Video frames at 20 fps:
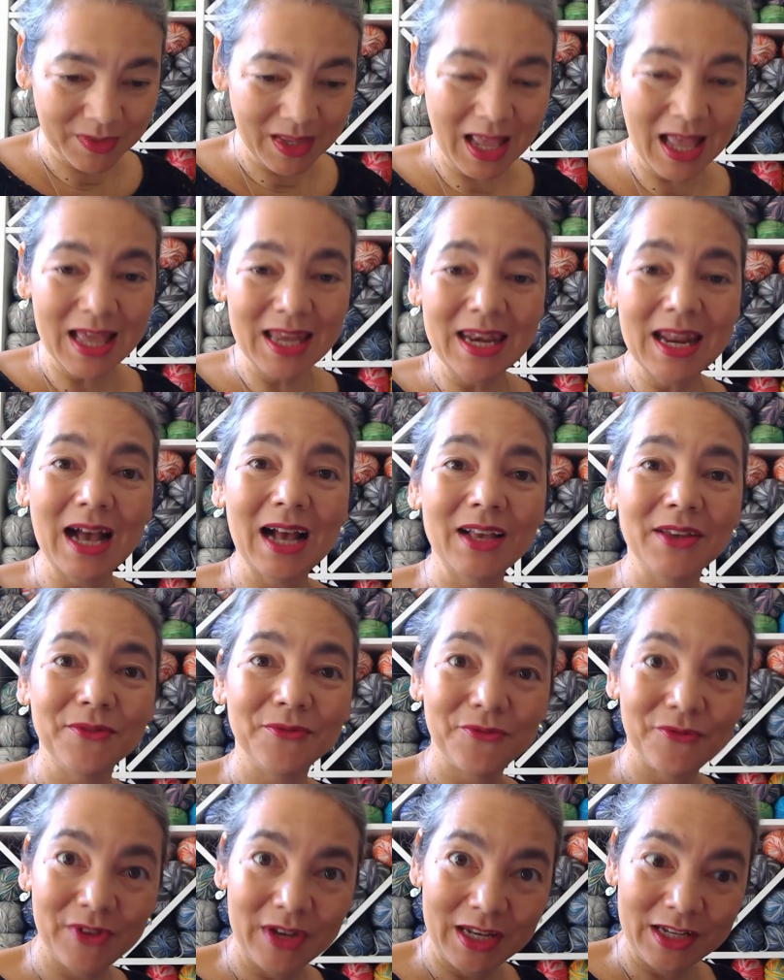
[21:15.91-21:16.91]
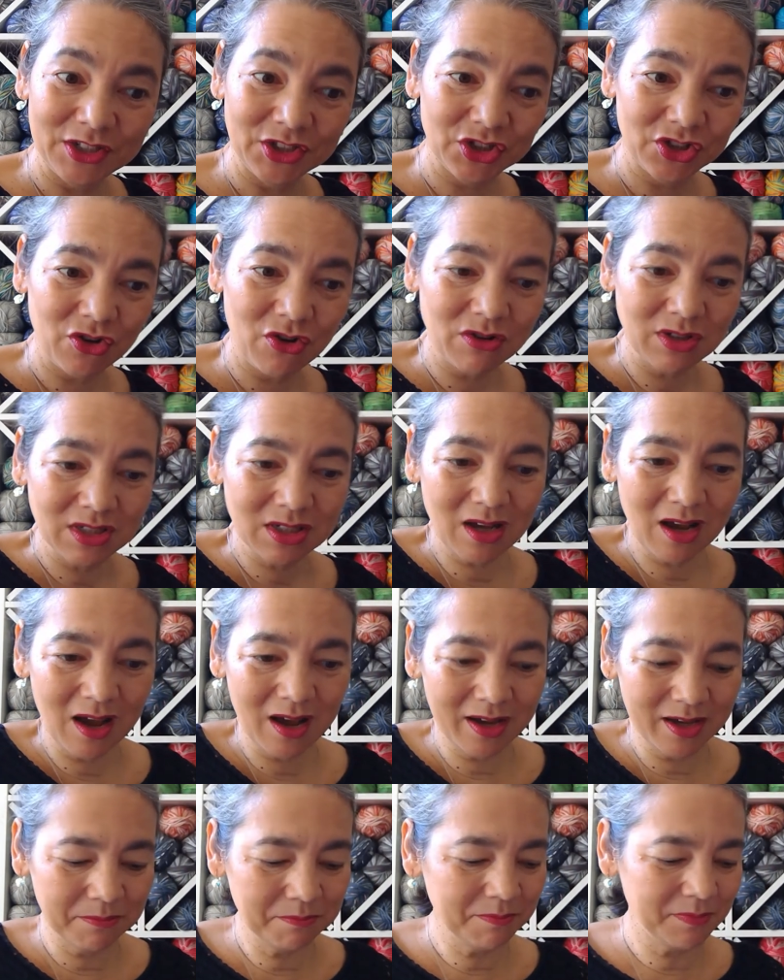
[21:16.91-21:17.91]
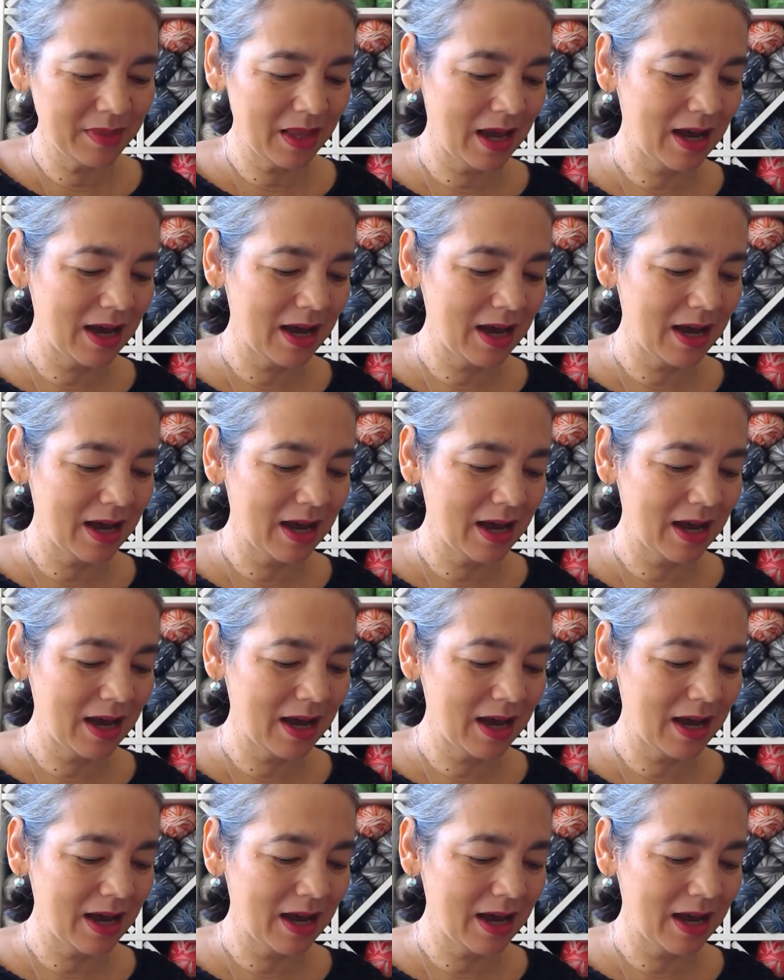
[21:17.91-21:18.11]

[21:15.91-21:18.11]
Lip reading: and I finished on time.